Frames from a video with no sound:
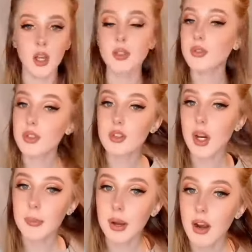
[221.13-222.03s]
just
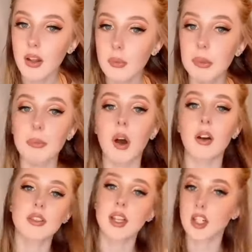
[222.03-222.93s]
dried my hair a little bit more, I've
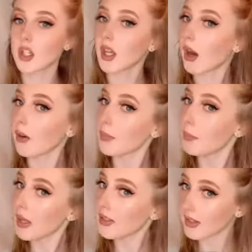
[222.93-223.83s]
sectioned it out as
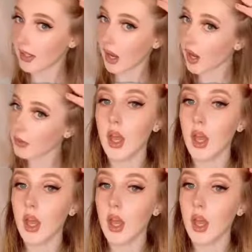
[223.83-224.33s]
best as I can,